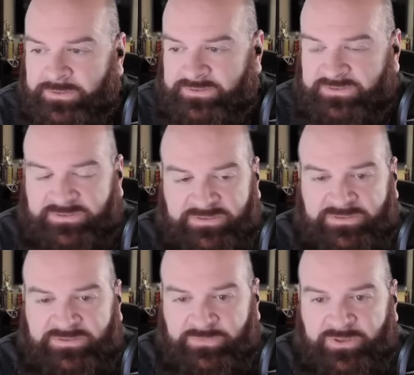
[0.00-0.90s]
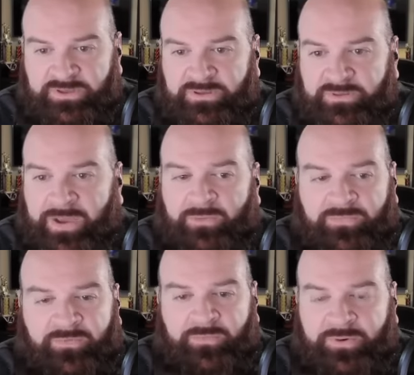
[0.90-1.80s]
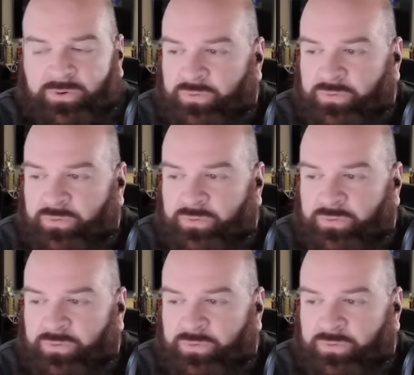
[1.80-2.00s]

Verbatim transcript: This is a six-three power forward